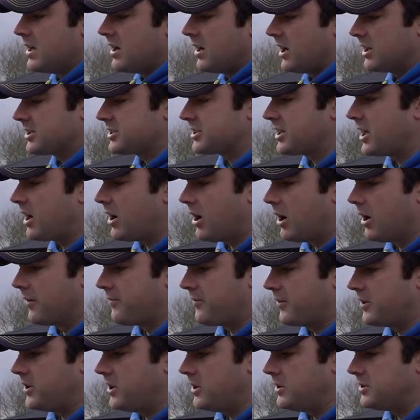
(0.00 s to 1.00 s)
I'll start
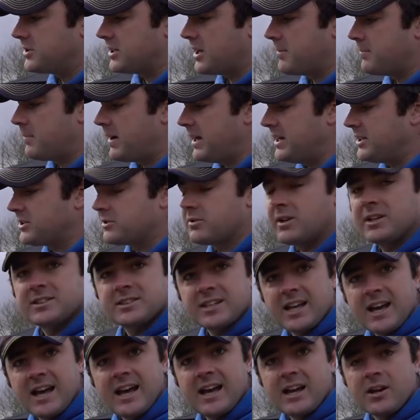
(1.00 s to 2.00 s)
off, I use a Matrix
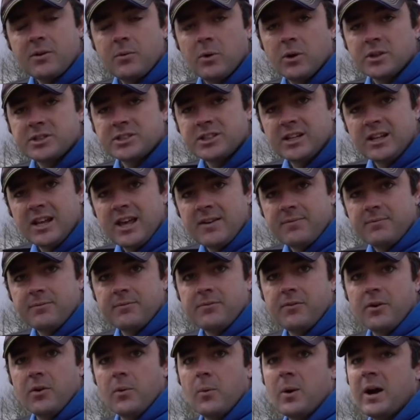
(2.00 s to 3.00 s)
Aquos
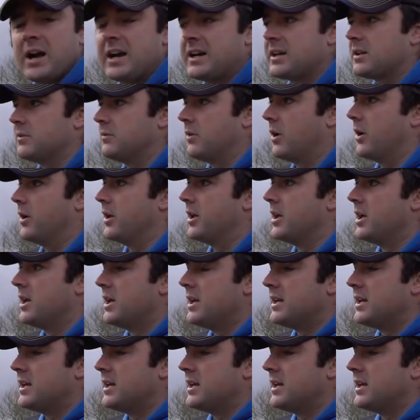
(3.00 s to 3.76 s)
11-foot waggler rod.